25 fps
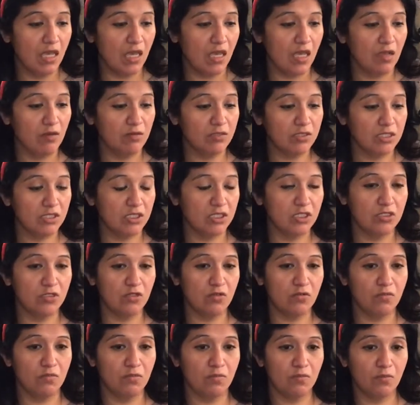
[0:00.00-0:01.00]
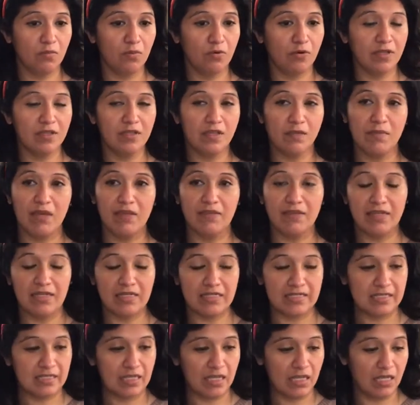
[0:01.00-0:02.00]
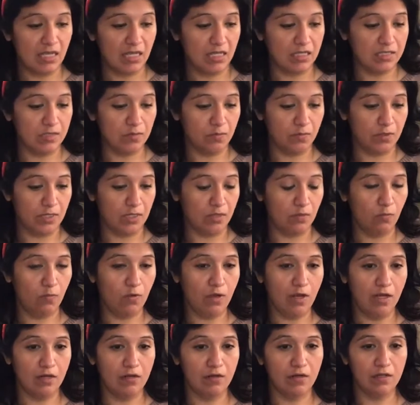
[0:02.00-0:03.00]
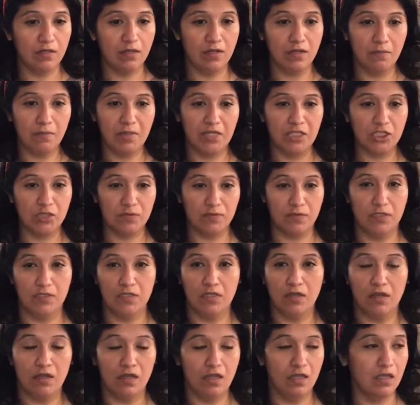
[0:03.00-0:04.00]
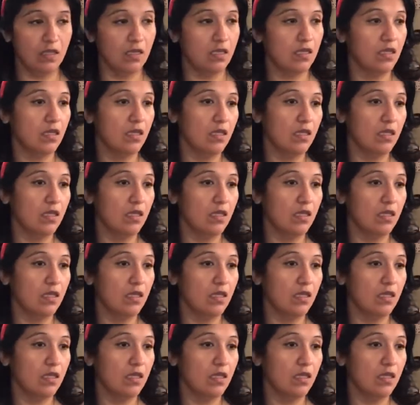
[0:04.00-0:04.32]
I was just, you know, pouring the amount that it says with water and then a pinch of salt.